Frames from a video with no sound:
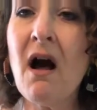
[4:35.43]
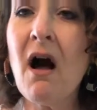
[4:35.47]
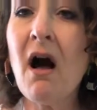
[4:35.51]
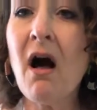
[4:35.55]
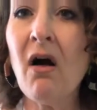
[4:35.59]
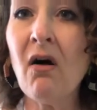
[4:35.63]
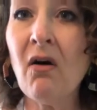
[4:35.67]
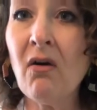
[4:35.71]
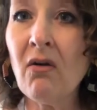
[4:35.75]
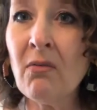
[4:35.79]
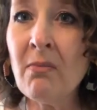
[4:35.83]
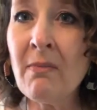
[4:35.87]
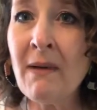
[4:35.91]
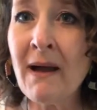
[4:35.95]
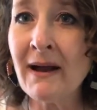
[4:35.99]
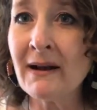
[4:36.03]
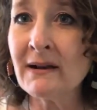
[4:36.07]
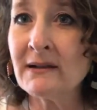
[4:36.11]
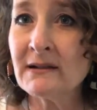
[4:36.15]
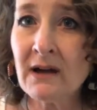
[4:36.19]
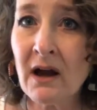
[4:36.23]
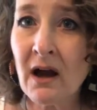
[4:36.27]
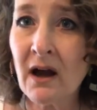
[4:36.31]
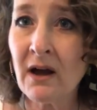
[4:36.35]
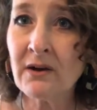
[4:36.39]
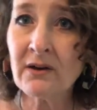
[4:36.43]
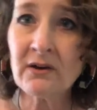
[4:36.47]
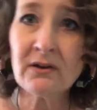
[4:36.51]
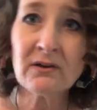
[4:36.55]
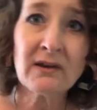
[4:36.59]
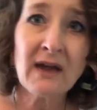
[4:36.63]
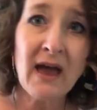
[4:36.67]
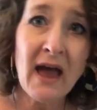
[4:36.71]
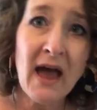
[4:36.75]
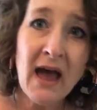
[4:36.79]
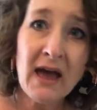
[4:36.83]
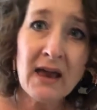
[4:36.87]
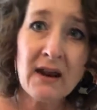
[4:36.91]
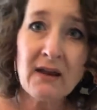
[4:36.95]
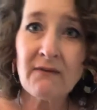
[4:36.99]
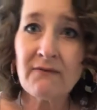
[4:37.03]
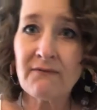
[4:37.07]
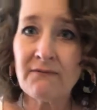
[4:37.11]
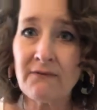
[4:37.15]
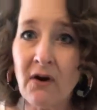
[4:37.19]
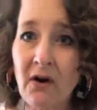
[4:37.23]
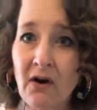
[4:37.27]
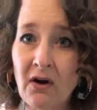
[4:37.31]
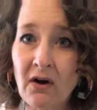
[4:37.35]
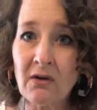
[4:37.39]
Old MacDonald had a
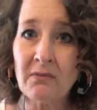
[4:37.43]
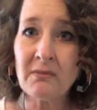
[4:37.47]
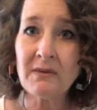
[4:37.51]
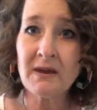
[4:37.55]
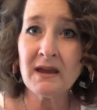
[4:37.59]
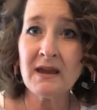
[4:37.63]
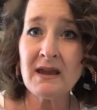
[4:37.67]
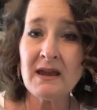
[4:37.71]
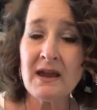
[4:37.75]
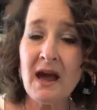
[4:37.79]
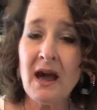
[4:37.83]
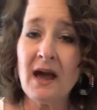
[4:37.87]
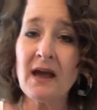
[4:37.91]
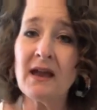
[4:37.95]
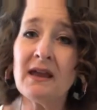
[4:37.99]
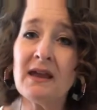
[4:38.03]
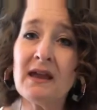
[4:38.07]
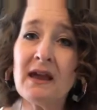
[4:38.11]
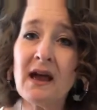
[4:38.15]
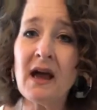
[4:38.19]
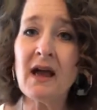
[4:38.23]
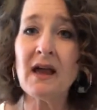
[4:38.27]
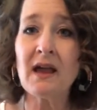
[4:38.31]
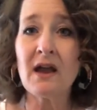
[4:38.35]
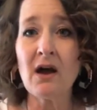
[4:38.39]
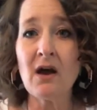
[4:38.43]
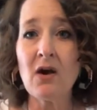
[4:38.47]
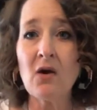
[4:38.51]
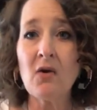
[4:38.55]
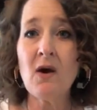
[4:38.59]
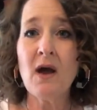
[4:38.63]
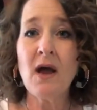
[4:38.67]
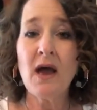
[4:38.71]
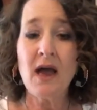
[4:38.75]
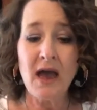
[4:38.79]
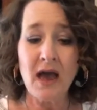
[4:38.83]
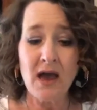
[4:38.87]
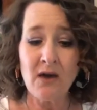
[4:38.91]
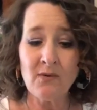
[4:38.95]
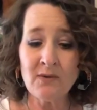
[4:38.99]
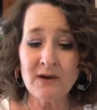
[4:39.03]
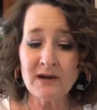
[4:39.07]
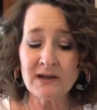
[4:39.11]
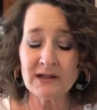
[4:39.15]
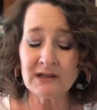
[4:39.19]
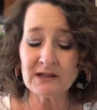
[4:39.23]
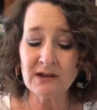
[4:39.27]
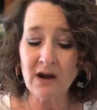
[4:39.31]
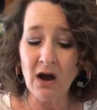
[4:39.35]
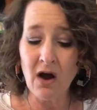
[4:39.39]
farm, E-I-E-I-O. And we
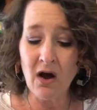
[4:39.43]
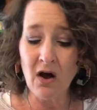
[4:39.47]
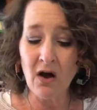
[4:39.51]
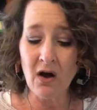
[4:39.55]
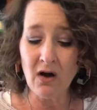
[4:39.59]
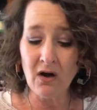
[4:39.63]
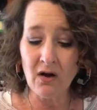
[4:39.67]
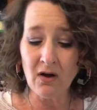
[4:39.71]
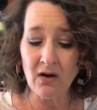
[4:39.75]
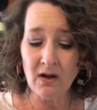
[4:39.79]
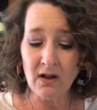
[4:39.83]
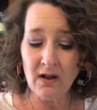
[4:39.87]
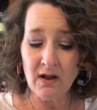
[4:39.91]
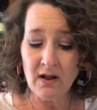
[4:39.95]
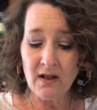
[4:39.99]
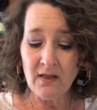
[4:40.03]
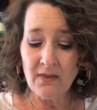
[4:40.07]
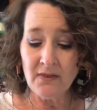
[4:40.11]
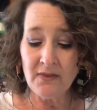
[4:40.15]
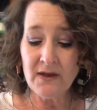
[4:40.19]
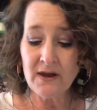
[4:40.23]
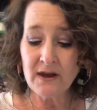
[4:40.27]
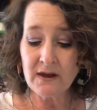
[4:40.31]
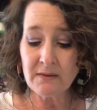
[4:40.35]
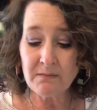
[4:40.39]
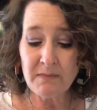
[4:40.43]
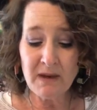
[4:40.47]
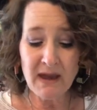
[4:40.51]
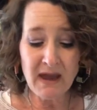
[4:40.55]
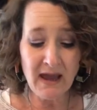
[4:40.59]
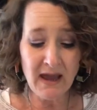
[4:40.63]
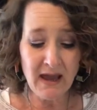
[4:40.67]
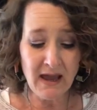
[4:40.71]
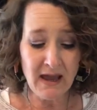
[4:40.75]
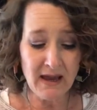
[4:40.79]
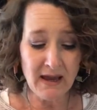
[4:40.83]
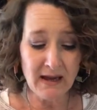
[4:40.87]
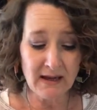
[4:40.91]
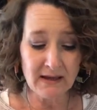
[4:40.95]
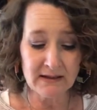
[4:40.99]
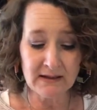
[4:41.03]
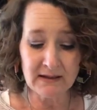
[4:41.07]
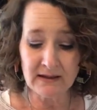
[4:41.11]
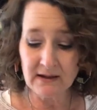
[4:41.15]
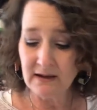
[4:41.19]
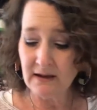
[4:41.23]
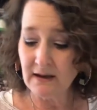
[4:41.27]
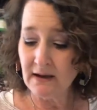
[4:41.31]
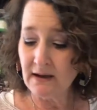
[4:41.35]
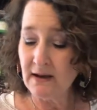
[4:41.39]
saw the pigs
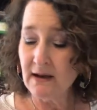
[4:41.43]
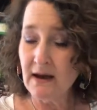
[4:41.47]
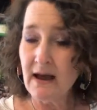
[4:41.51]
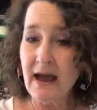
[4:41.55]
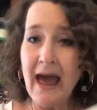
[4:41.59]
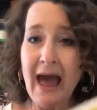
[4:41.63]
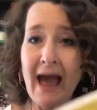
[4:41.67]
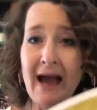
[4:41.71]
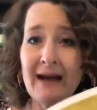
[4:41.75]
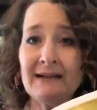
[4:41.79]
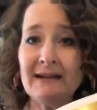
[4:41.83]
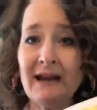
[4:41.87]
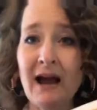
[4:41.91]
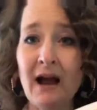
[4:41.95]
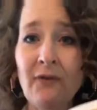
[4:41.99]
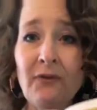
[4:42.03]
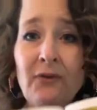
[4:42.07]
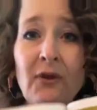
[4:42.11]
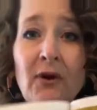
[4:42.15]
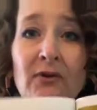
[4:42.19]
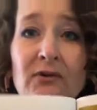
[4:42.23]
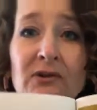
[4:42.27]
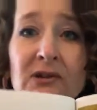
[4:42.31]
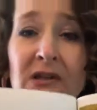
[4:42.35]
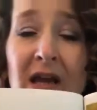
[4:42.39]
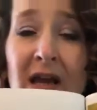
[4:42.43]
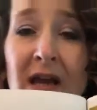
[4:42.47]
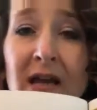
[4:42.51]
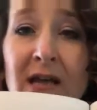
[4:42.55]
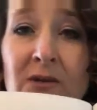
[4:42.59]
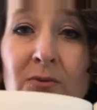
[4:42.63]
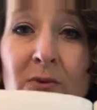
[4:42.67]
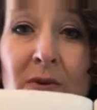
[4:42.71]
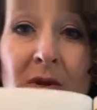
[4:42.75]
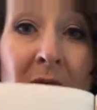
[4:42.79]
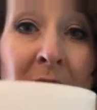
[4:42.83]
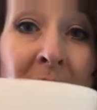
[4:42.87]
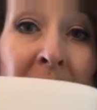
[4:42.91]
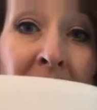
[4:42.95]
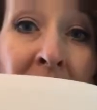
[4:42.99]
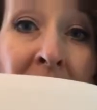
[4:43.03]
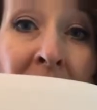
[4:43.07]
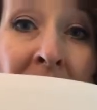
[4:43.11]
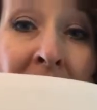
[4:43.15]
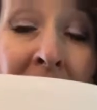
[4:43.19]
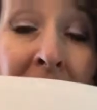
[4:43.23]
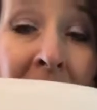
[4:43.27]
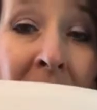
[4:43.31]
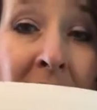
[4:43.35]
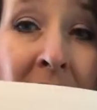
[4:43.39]
act out those things with a moo
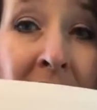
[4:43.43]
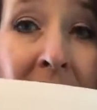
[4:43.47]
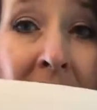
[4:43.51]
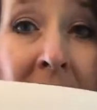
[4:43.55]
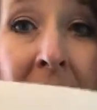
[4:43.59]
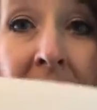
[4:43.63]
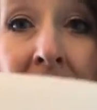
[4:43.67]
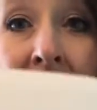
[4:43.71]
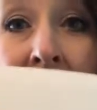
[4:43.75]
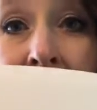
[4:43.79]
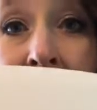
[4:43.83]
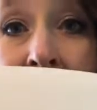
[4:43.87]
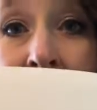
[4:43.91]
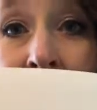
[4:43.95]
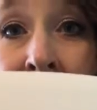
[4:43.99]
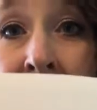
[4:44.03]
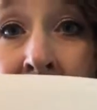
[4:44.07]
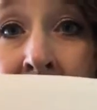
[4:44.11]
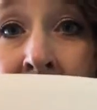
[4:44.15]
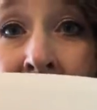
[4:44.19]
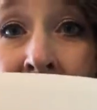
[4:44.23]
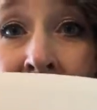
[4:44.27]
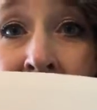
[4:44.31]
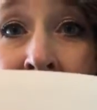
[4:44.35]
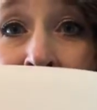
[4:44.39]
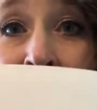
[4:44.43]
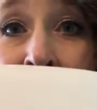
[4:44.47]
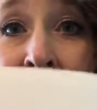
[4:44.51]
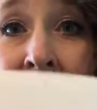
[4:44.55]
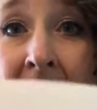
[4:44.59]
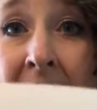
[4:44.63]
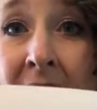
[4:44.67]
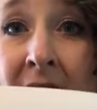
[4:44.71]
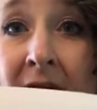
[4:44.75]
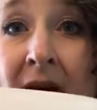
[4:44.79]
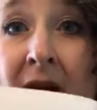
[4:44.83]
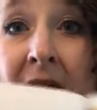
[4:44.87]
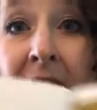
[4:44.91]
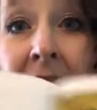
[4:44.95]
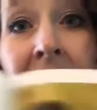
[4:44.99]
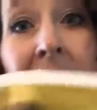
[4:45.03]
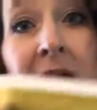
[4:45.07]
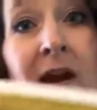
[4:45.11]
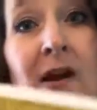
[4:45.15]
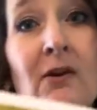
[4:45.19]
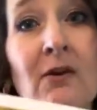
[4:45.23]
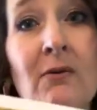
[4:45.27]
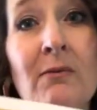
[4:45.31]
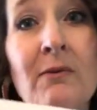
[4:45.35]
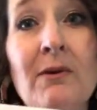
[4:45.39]
moo here and a moo moo there,
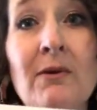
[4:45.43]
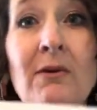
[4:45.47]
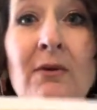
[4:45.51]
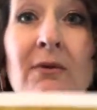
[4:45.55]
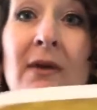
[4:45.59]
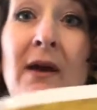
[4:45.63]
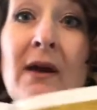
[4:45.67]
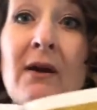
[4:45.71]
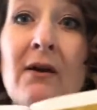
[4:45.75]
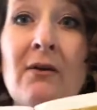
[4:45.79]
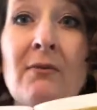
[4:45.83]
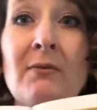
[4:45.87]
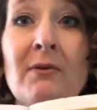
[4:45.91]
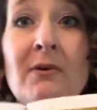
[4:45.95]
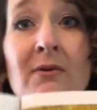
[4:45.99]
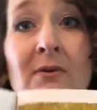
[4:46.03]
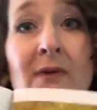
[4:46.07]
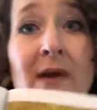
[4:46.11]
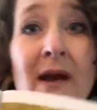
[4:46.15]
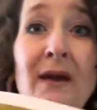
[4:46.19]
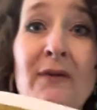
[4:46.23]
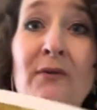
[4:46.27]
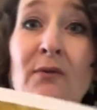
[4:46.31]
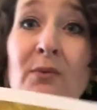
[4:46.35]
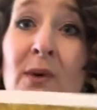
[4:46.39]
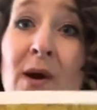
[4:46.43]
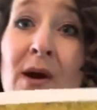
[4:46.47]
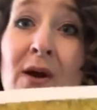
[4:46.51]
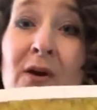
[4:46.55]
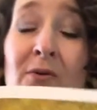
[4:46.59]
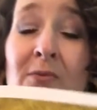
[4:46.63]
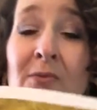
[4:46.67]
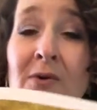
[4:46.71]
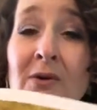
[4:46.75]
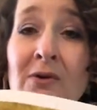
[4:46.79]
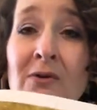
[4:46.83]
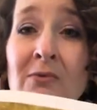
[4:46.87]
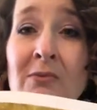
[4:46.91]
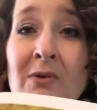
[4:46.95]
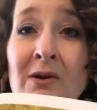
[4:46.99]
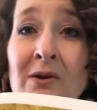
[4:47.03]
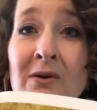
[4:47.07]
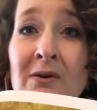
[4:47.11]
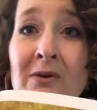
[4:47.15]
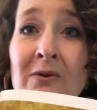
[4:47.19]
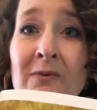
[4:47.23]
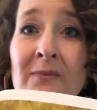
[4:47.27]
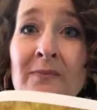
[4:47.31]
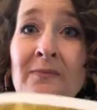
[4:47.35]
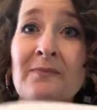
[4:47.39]
here moo, there moo, everywhere moo
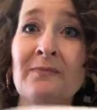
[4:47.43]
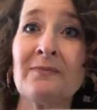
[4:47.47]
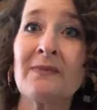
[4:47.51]
moo.